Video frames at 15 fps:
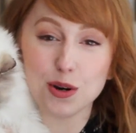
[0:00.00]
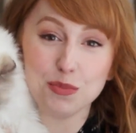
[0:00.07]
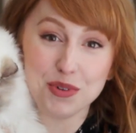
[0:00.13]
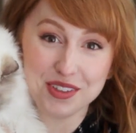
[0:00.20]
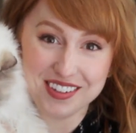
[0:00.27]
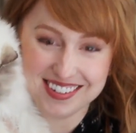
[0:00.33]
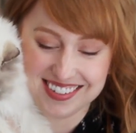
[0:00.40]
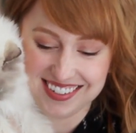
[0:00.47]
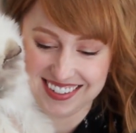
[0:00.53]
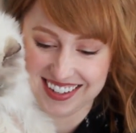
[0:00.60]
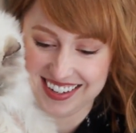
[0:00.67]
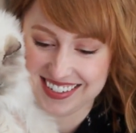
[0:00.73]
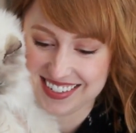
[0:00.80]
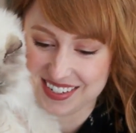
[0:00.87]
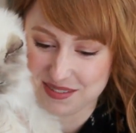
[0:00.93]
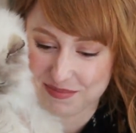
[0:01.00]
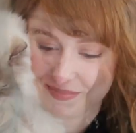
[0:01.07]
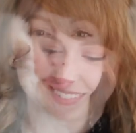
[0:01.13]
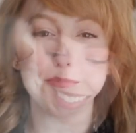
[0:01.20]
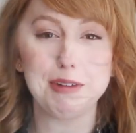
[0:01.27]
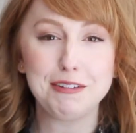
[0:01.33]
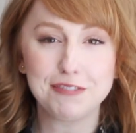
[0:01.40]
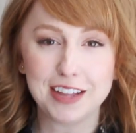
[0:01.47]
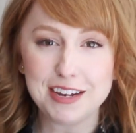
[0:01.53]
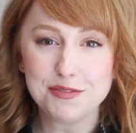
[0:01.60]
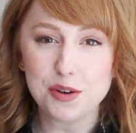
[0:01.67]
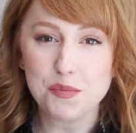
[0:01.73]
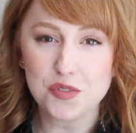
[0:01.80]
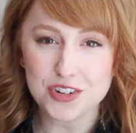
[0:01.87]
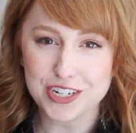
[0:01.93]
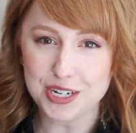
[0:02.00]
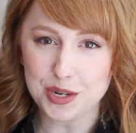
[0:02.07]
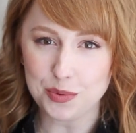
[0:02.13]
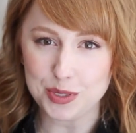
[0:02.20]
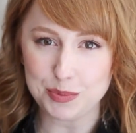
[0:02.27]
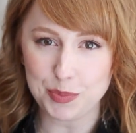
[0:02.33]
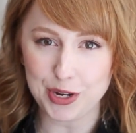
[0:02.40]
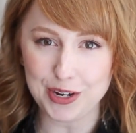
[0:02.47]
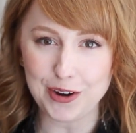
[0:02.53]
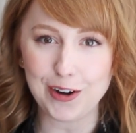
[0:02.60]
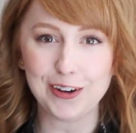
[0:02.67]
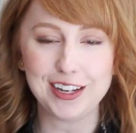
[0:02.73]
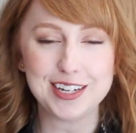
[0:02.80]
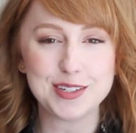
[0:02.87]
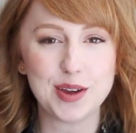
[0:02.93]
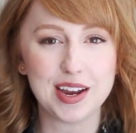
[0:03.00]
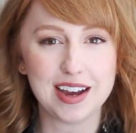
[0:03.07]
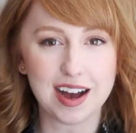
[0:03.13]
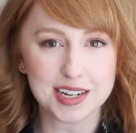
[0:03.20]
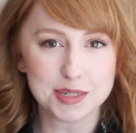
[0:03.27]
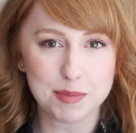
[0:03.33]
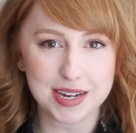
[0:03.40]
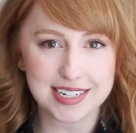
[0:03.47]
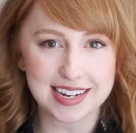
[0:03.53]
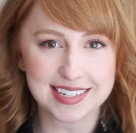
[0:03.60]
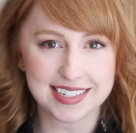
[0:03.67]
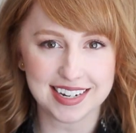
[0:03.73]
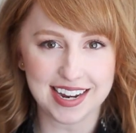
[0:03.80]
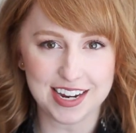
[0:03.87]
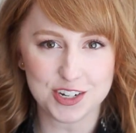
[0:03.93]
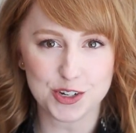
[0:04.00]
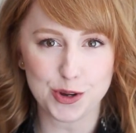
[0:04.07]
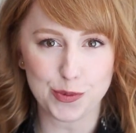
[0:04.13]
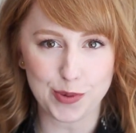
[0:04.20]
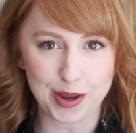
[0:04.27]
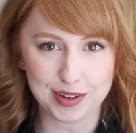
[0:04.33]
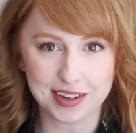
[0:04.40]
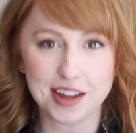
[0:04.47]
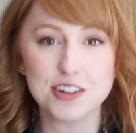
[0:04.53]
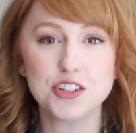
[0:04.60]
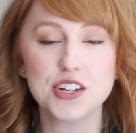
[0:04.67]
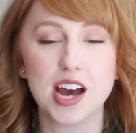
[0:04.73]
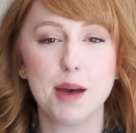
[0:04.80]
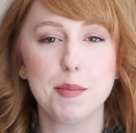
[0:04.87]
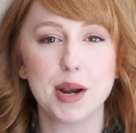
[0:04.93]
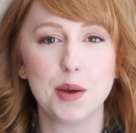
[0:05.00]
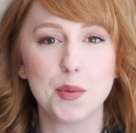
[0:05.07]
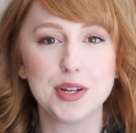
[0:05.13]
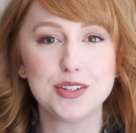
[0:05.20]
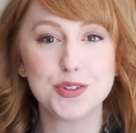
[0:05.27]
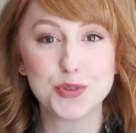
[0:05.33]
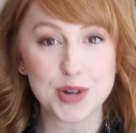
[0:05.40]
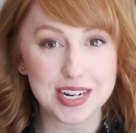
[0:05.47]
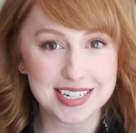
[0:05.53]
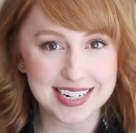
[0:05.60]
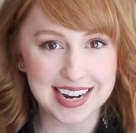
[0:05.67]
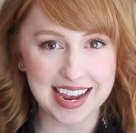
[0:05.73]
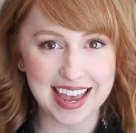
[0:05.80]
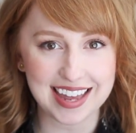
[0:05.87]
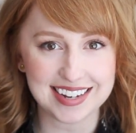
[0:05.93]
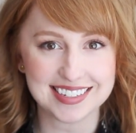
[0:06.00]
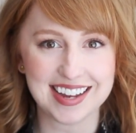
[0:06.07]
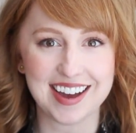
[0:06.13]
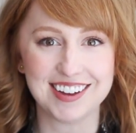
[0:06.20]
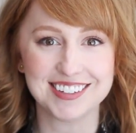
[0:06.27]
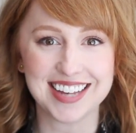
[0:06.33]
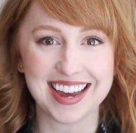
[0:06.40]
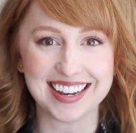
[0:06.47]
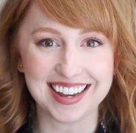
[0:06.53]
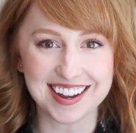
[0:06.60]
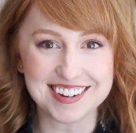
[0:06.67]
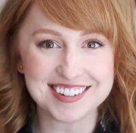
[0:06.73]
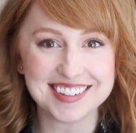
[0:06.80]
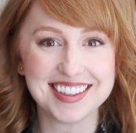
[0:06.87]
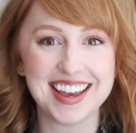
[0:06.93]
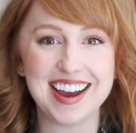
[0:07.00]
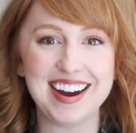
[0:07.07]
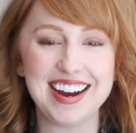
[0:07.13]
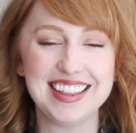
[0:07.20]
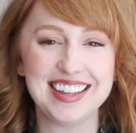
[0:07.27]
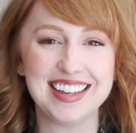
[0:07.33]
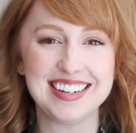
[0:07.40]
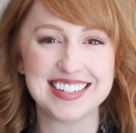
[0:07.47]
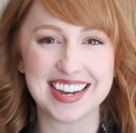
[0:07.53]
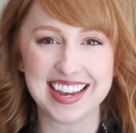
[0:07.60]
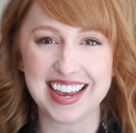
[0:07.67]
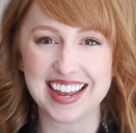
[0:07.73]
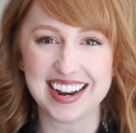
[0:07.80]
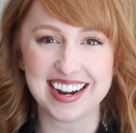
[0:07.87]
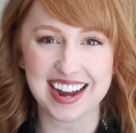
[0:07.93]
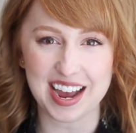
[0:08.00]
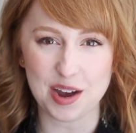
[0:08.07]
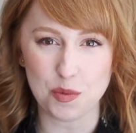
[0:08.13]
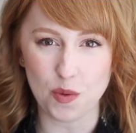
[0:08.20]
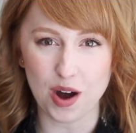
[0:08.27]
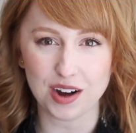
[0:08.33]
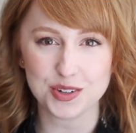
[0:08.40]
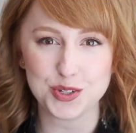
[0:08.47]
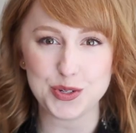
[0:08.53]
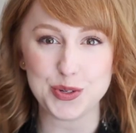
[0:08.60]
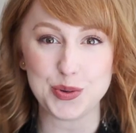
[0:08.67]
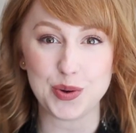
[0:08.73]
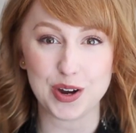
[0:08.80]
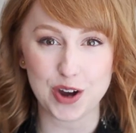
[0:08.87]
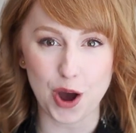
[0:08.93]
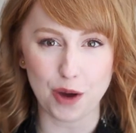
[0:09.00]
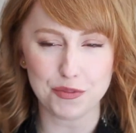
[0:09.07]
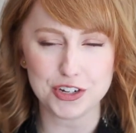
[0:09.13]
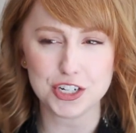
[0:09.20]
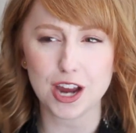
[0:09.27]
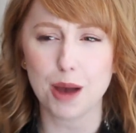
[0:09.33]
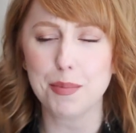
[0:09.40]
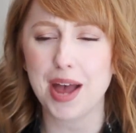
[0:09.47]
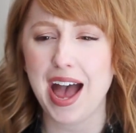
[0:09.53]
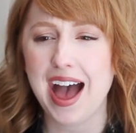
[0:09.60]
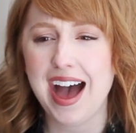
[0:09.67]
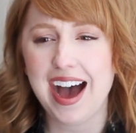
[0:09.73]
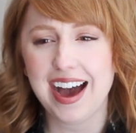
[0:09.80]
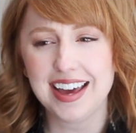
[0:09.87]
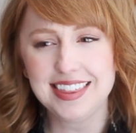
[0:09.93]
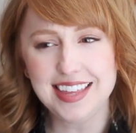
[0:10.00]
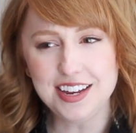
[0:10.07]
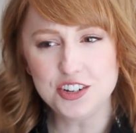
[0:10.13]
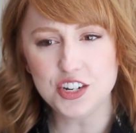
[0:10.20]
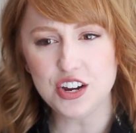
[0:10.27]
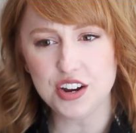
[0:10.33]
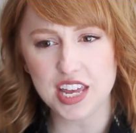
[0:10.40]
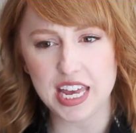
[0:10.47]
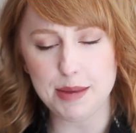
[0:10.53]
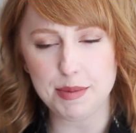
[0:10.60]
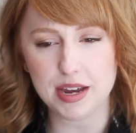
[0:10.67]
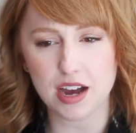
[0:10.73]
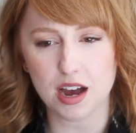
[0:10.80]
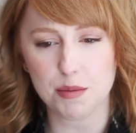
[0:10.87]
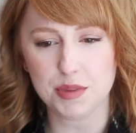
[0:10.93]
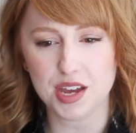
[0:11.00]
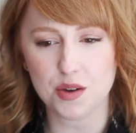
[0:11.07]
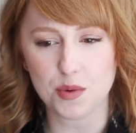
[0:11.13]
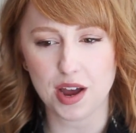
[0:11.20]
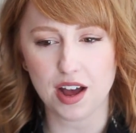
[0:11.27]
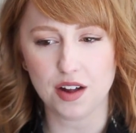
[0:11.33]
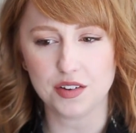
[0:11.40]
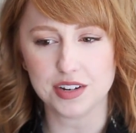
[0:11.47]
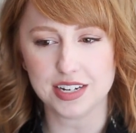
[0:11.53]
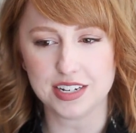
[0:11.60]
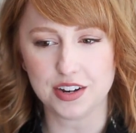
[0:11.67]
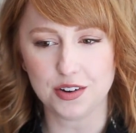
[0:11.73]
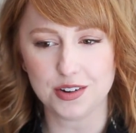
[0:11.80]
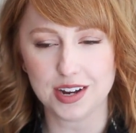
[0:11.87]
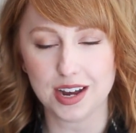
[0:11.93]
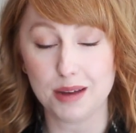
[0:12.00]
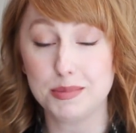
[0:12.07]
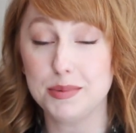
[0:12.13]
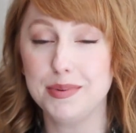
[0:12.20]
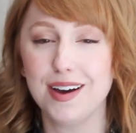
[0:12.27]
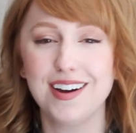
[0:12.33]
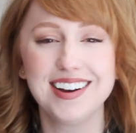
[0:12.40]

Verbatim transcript: her more than she liked him. My flight from Virginia was pretty early, so I got to my destination around lunchtime and I went straight to Diana's house, had lunch there, and then Diana and I walked to a coffee shop. I think Jer came and got me around dinner time, to be